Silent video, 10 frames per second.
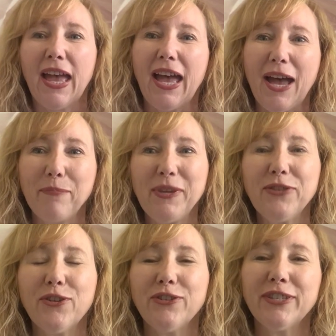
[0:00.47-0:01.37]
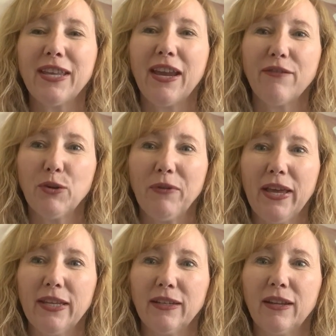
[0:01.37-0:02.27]
Happy Thursday,
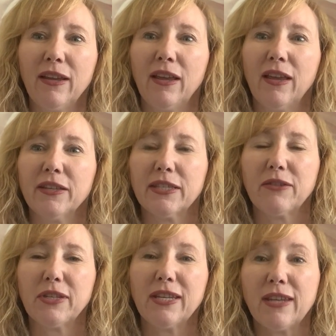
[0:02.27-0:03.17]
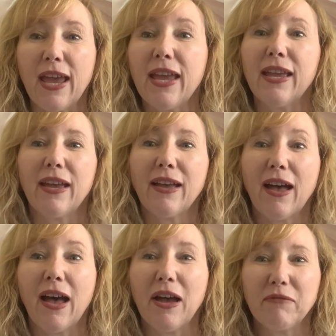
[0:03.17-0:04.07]
everyone. So today
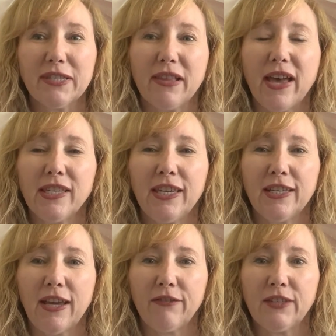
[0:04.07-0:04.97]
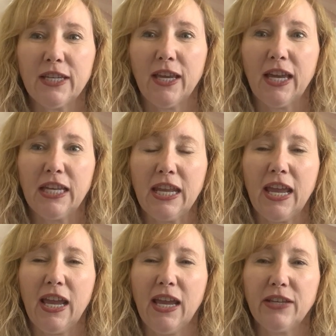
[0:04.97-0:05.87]
I was lucky enough to get
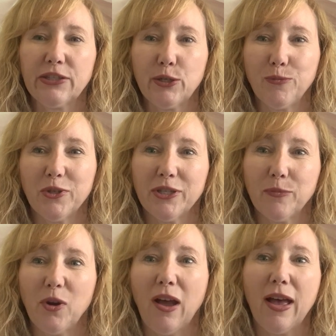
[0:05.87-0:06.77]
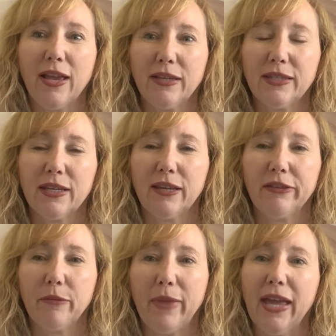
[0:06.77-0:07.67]
a super surprise in
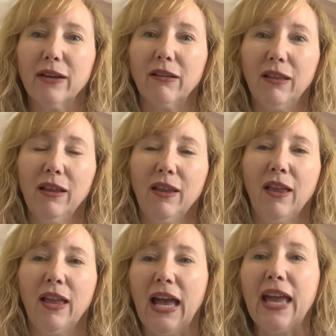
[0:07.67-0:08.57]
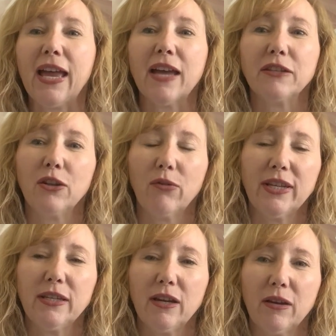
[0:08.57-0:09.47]
the mail. I had no
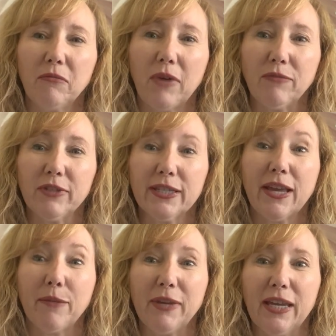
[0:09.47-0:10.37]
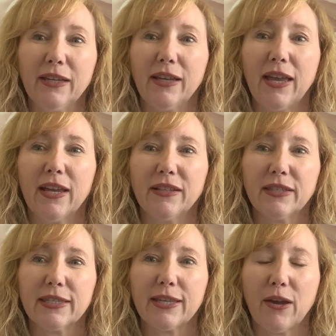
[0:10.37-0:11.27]
idea what was coming, and
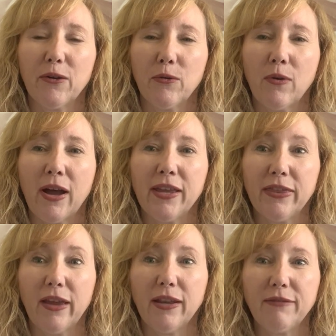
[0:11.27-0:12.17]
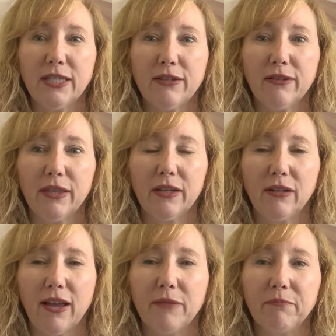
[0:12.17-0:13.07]
so I thought I would do a
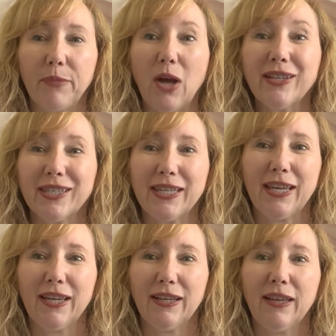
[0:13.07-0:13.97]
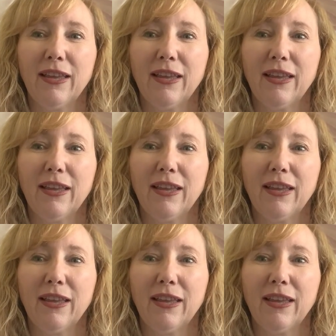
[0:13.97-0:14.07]
little unboxing